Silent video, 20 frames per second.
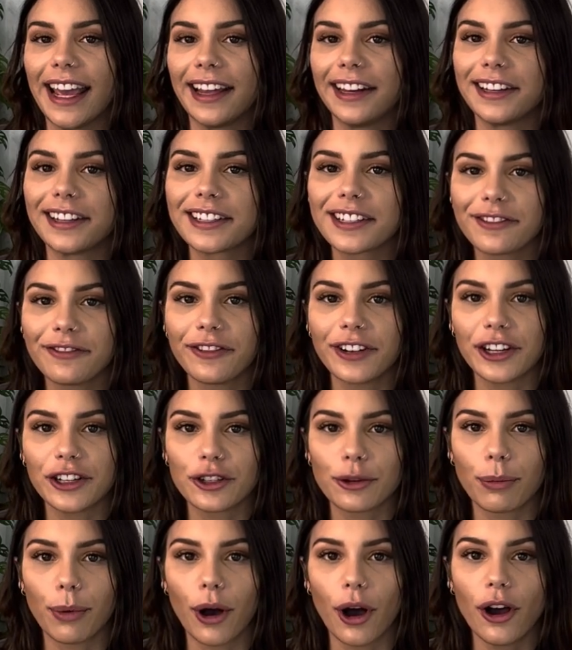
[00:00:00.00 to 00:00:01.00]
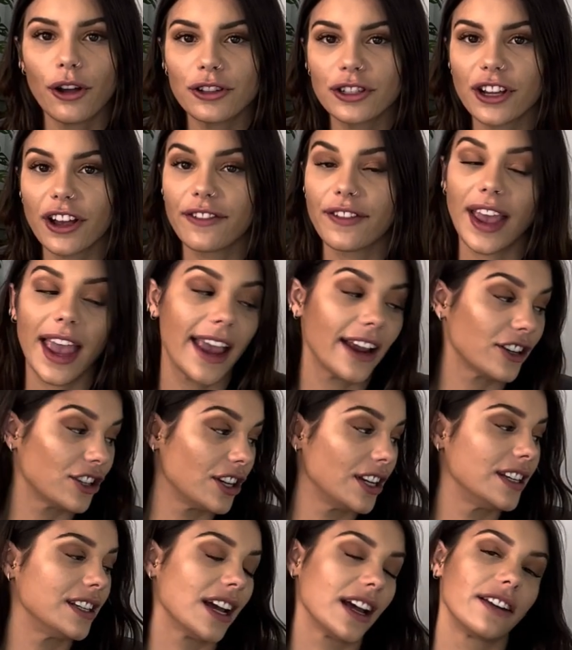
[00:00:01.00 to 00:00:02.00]
and disinfect your pots, I've
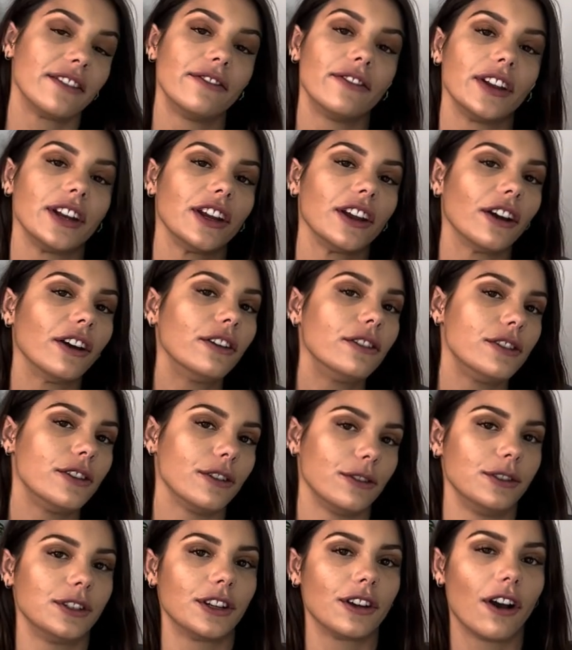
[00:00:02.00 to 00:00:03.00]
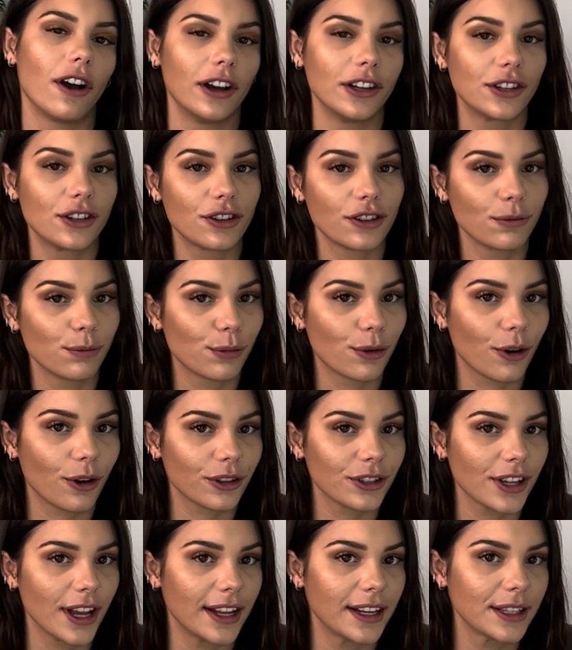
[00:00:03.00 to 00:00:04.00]
actually done a video using hydrogen
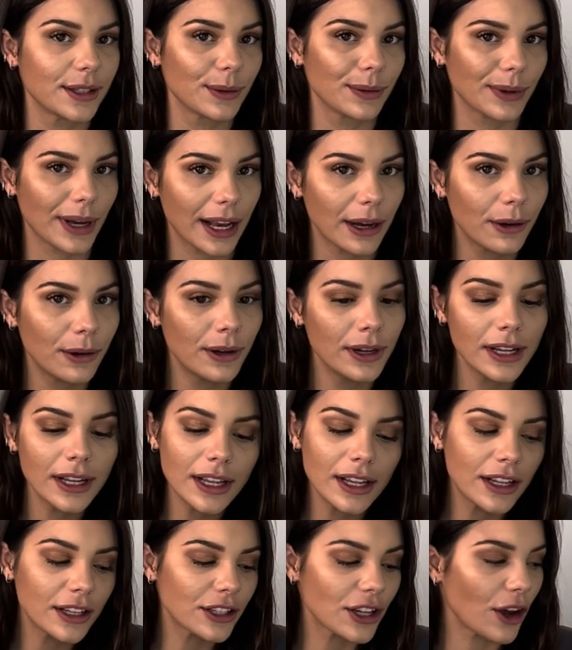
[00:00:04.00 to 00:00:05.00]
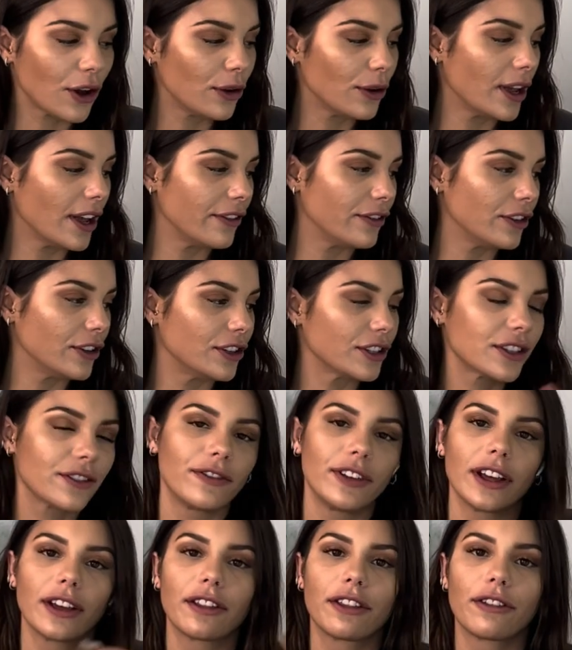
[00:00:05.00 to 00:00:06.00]
peroxide as well. So if you just
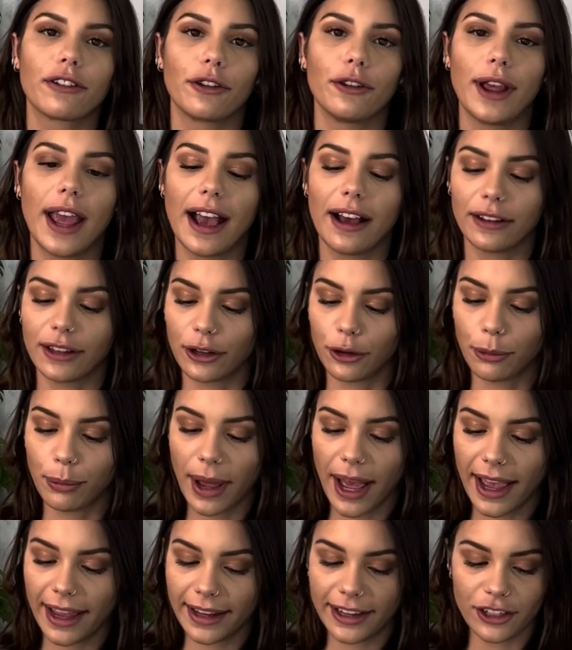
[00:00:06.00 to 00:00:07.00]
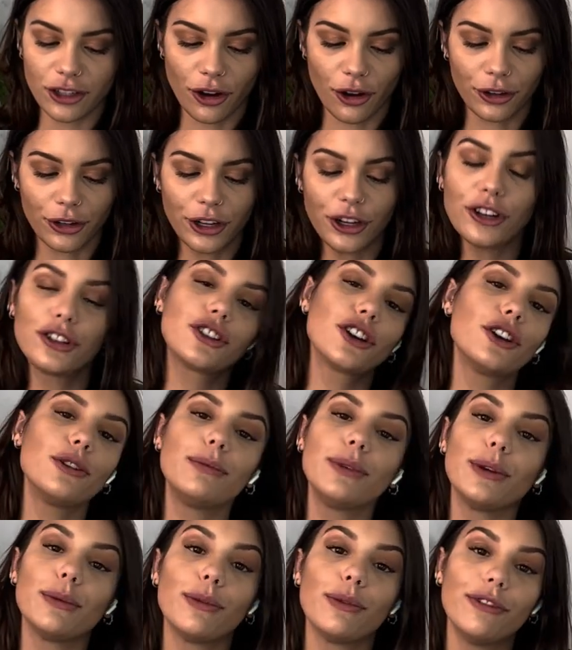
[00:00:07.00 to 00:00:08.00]
flick through our little page on YouTube,
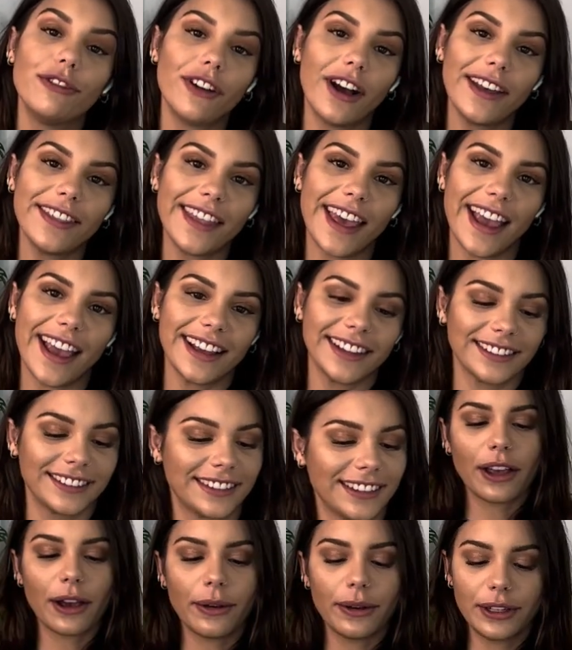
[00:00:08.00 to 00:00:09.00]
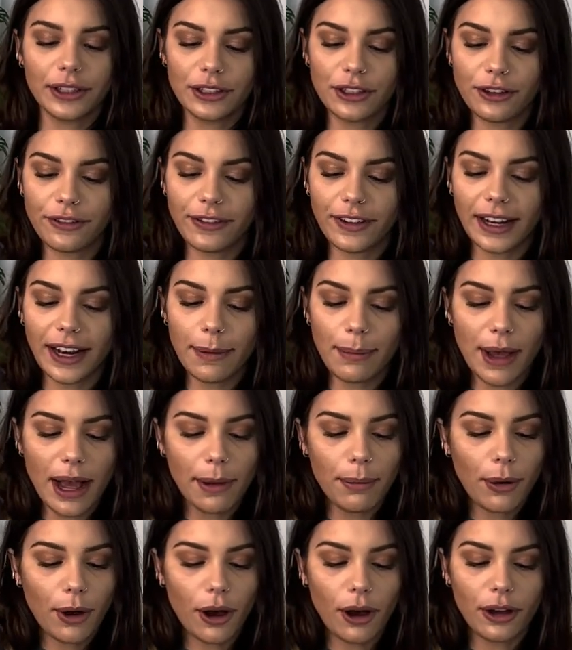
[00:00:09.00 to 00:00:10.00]
you will find that. Going to fill up our
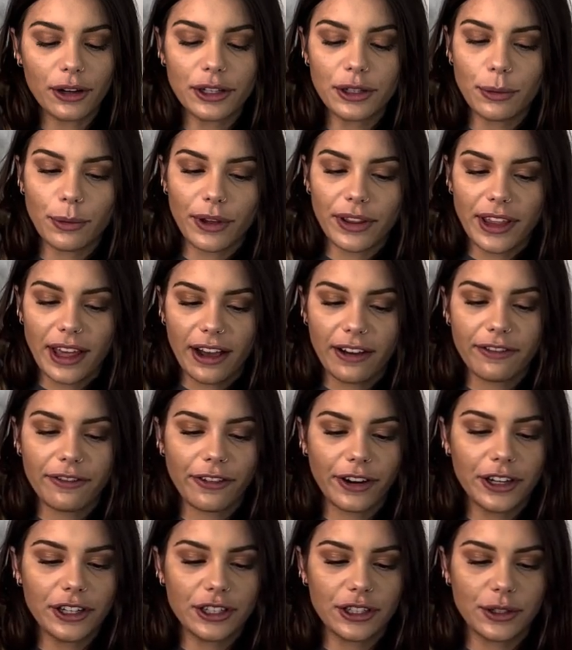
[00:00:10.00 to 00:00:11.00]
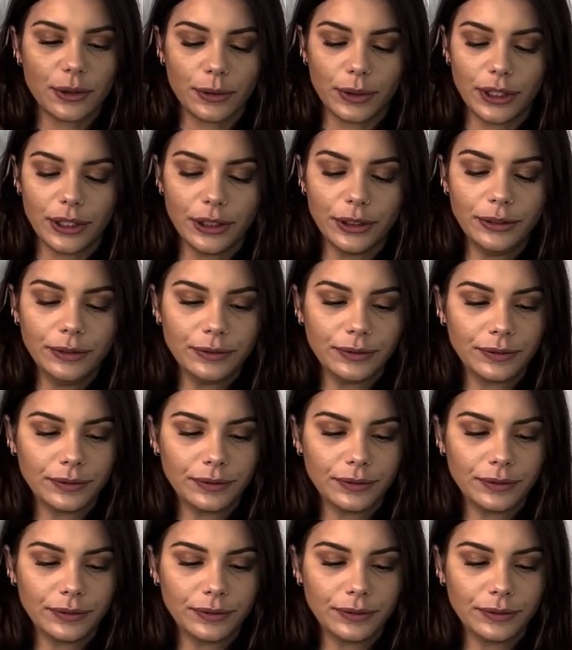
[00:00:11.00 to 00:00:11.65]
pot with our fresh soil.